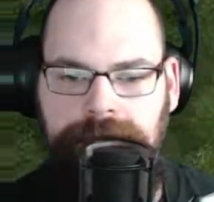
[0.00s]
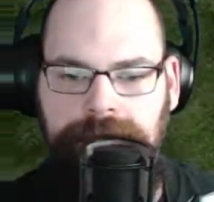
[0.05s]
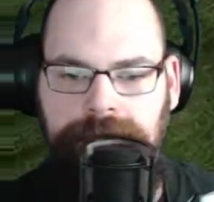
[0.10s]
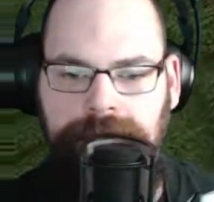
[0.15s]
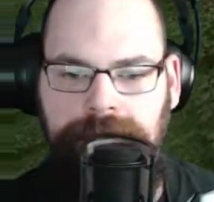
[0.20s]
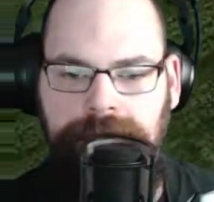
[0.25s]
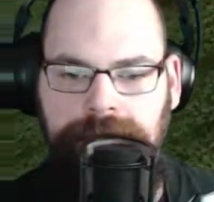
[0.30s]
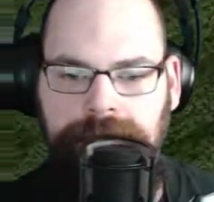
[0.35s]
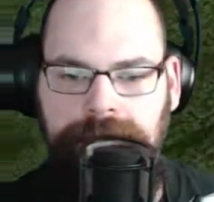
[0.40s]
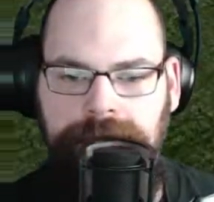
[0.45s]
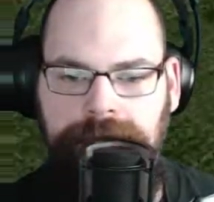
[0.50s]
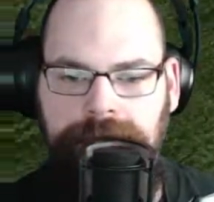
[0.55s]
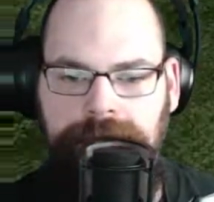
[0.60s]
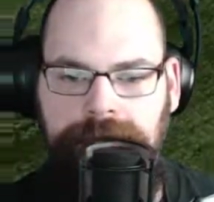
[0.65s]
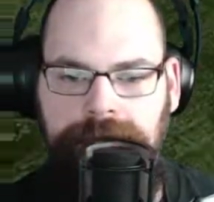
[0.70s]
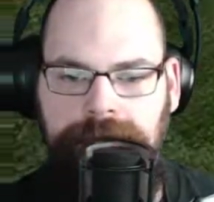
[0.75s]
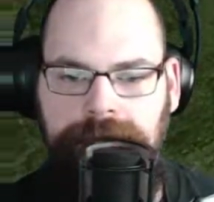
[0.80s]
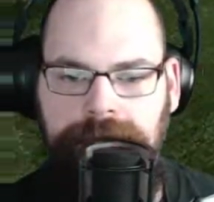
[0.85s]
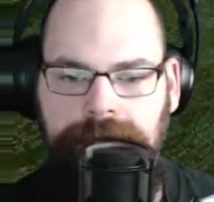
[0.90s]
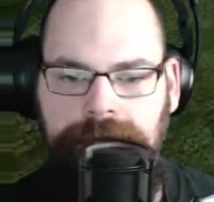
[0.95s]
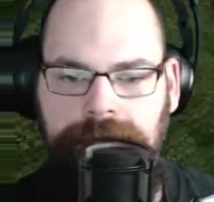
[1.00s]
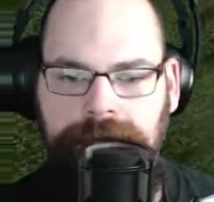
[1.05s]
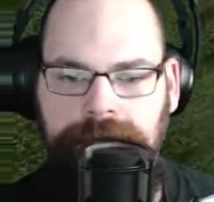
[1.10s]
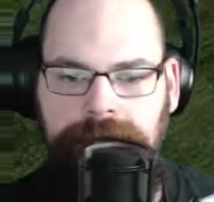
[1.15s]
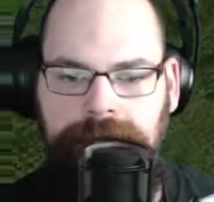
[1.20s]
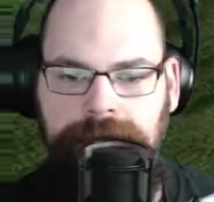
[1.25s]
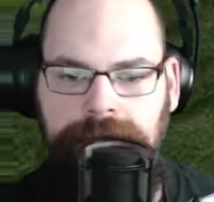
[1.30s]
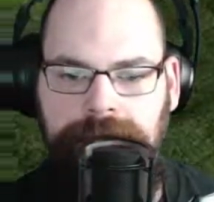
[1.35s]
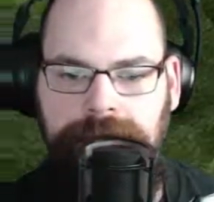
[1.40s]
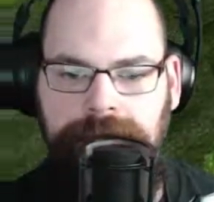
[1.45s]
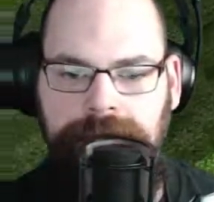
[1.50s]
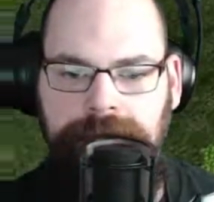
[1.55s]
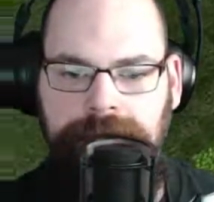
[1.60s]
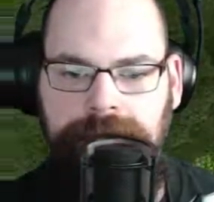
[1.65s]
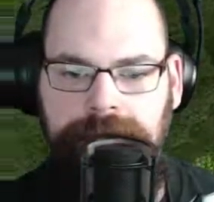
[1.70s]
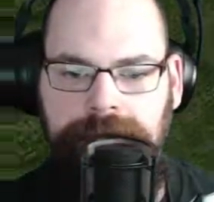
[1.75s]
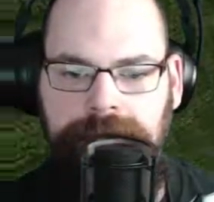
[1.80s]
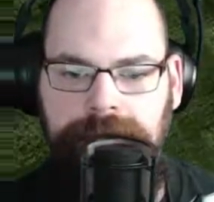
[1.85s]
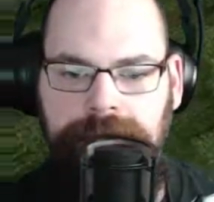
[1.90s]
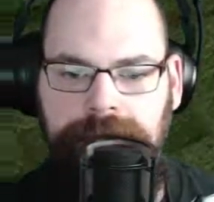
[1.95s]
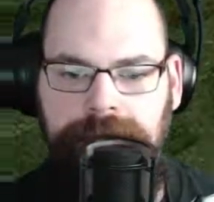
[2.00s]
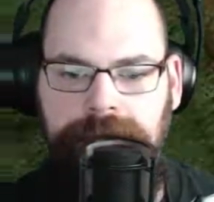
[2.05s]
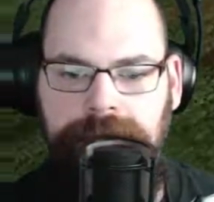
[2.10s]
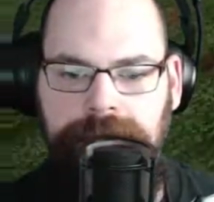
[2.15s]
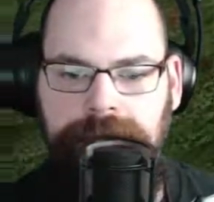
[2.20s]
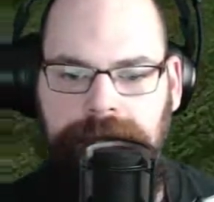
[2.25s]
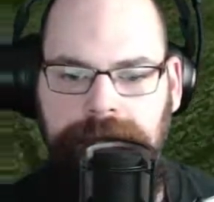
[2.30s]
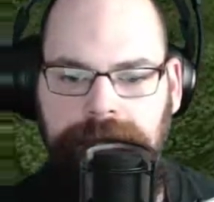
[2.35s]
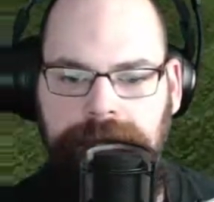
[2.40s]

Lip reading: (not speaking)